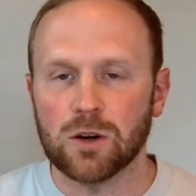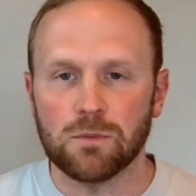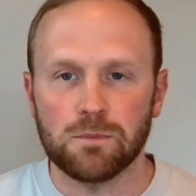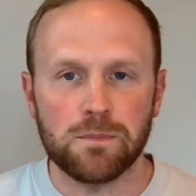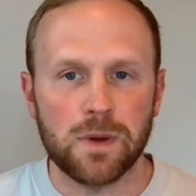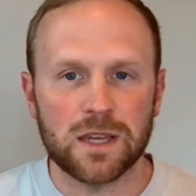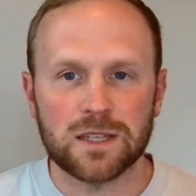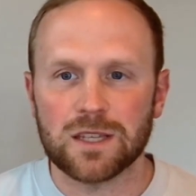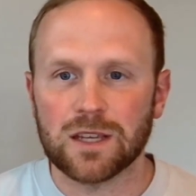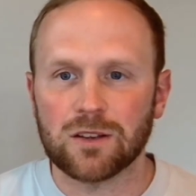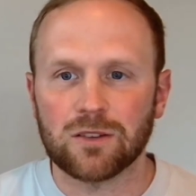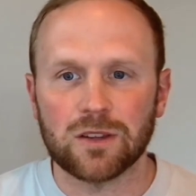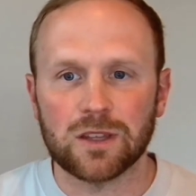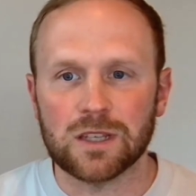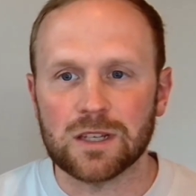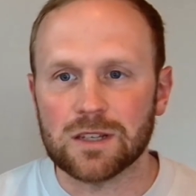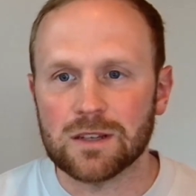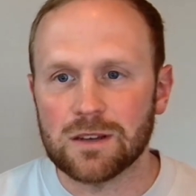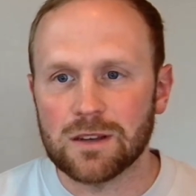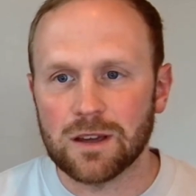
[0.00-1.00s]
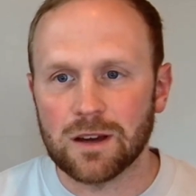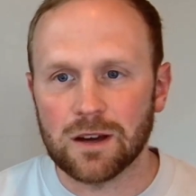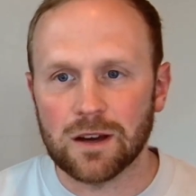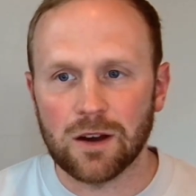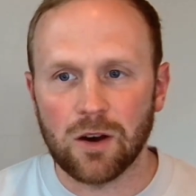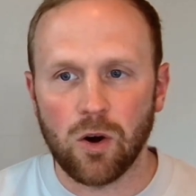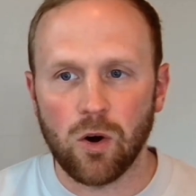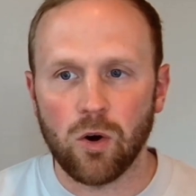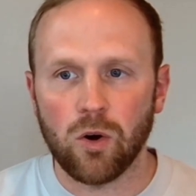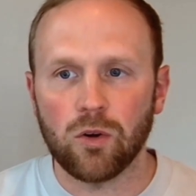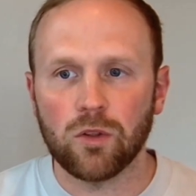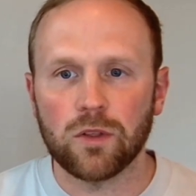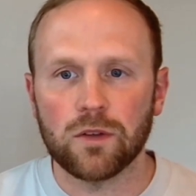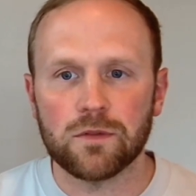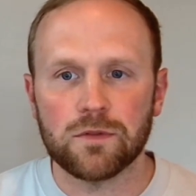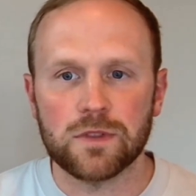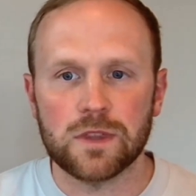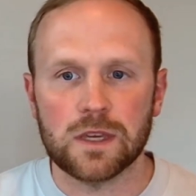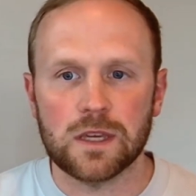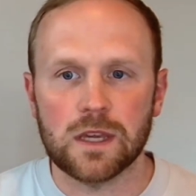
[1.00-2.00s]
basically all
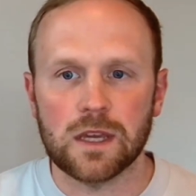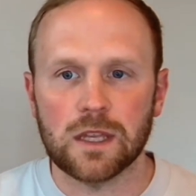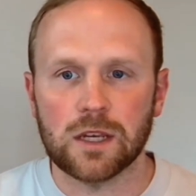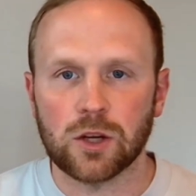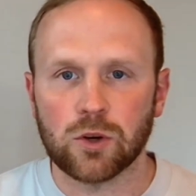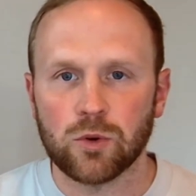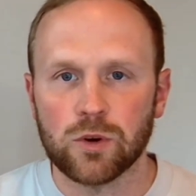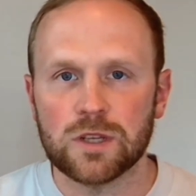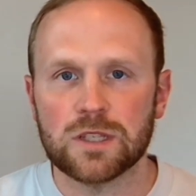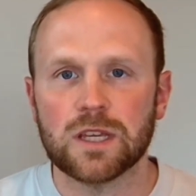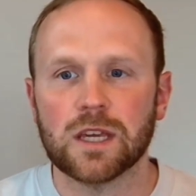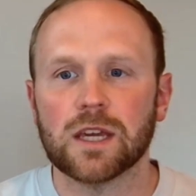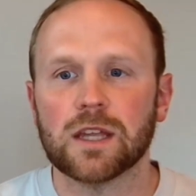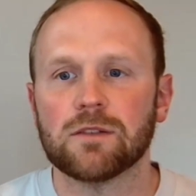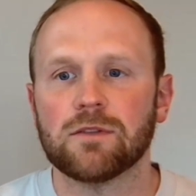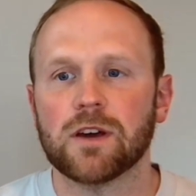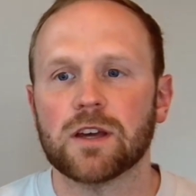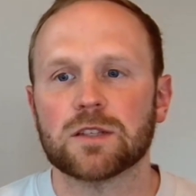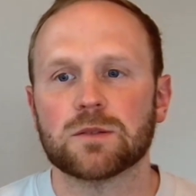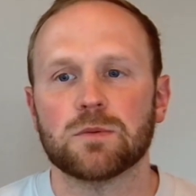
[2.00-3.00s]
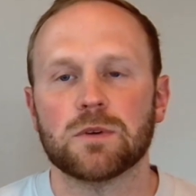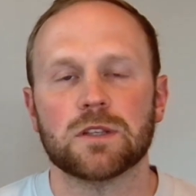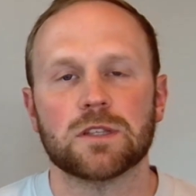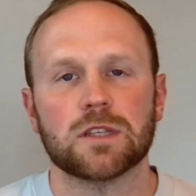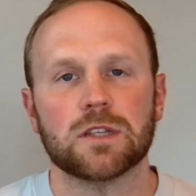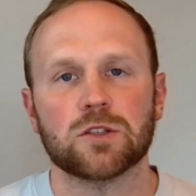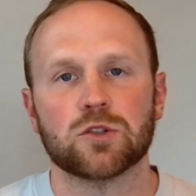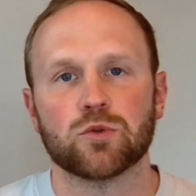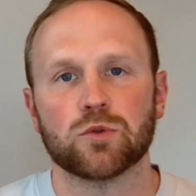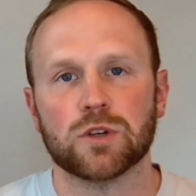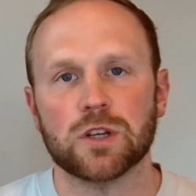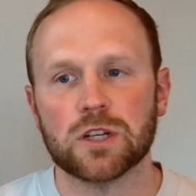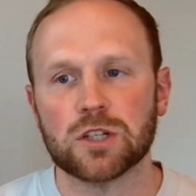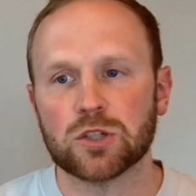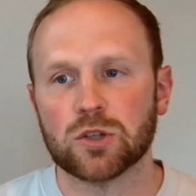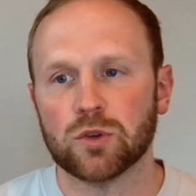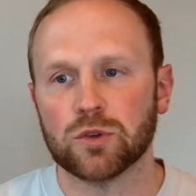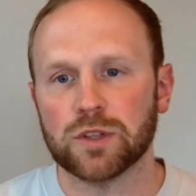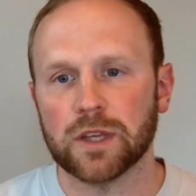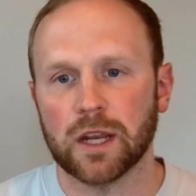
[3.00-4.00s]
of the increasing investments in
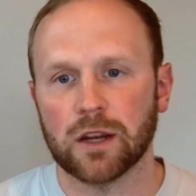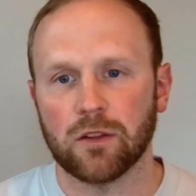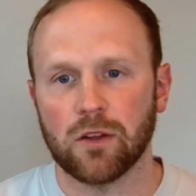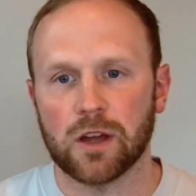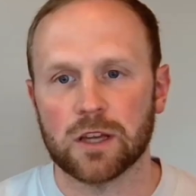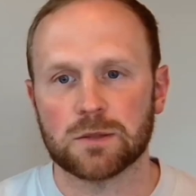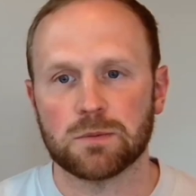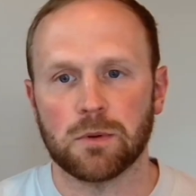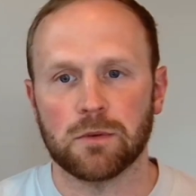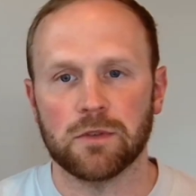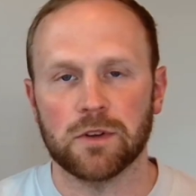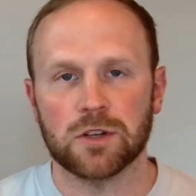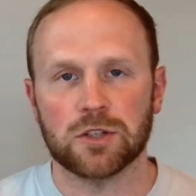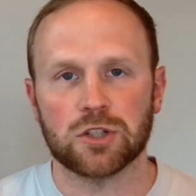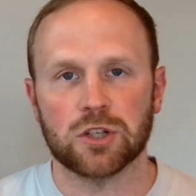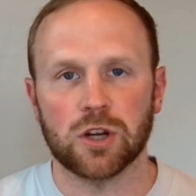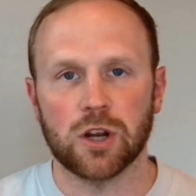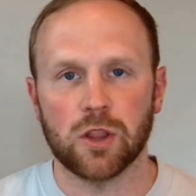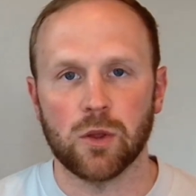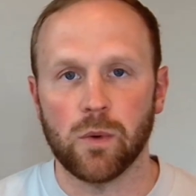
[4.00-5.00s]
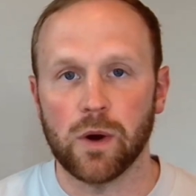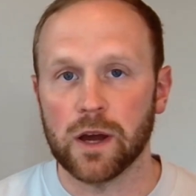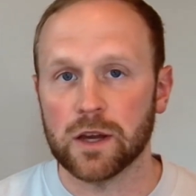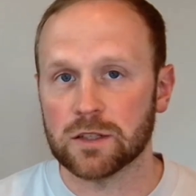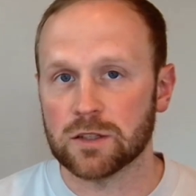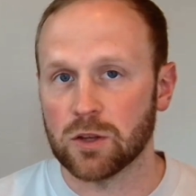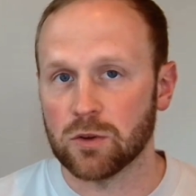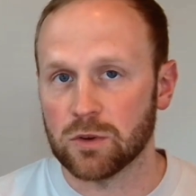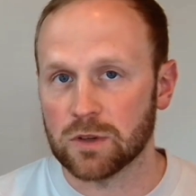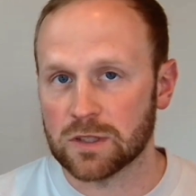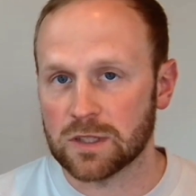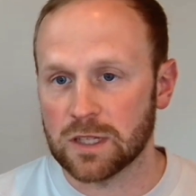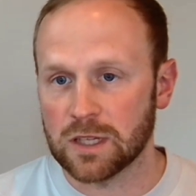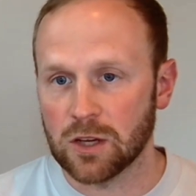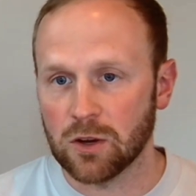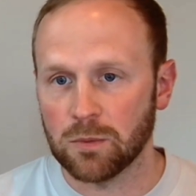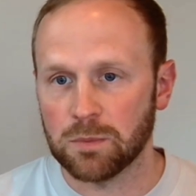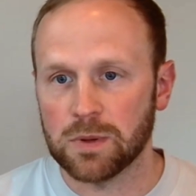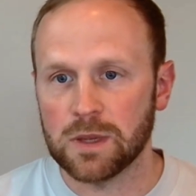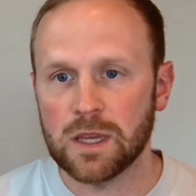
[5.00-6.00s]
traditional data loss prevention, otherwise known as
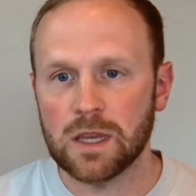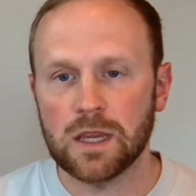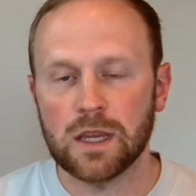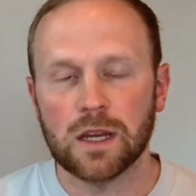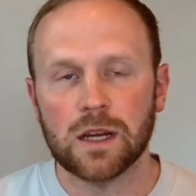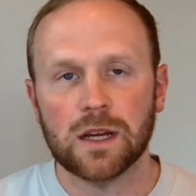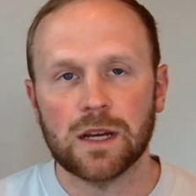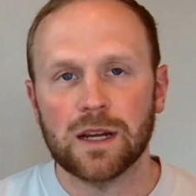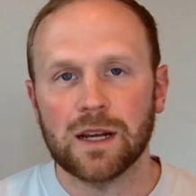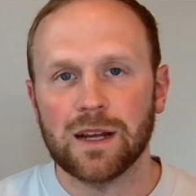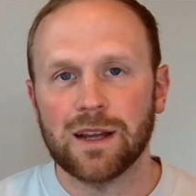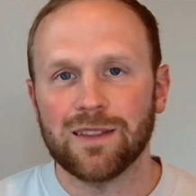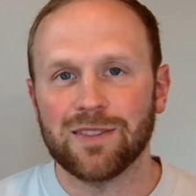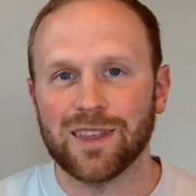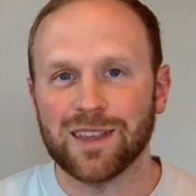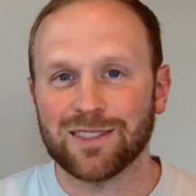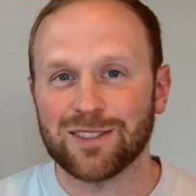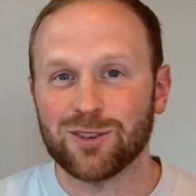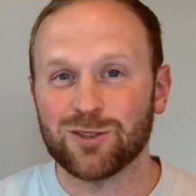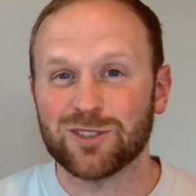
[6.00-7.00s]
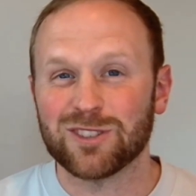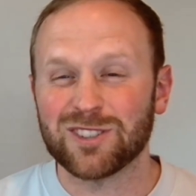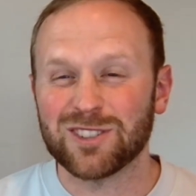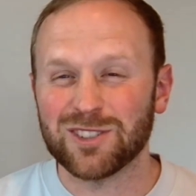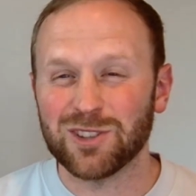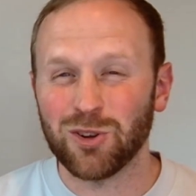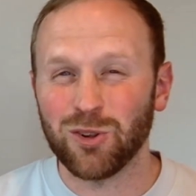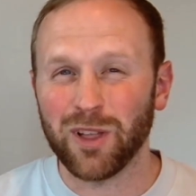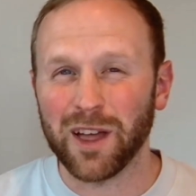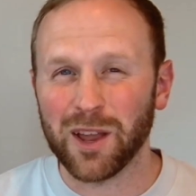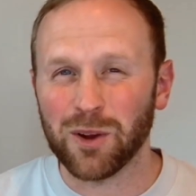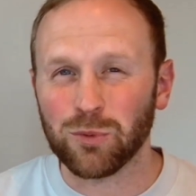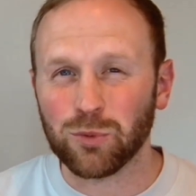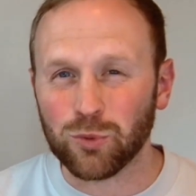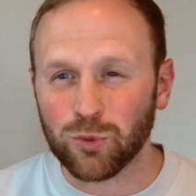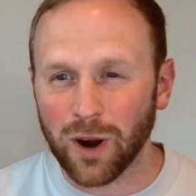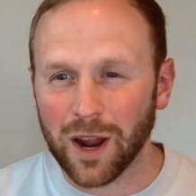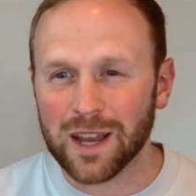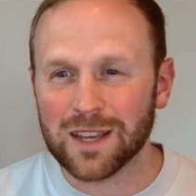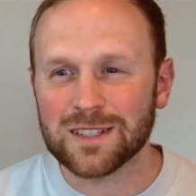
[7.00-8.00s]
DLP, that there's still a
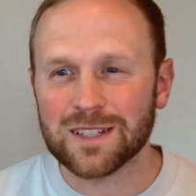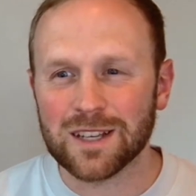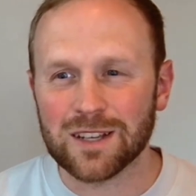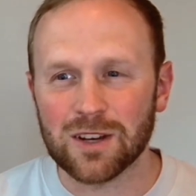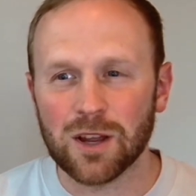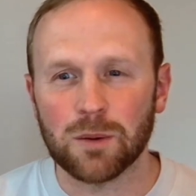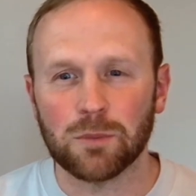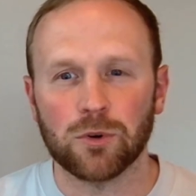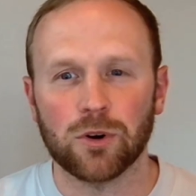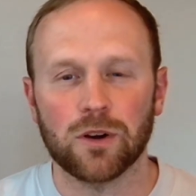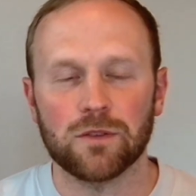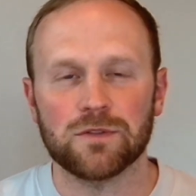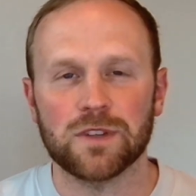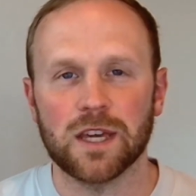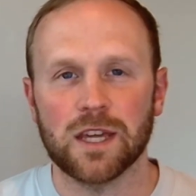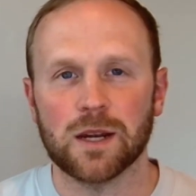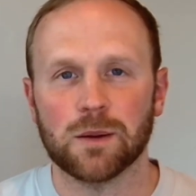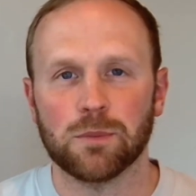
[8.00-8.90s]
rising number of data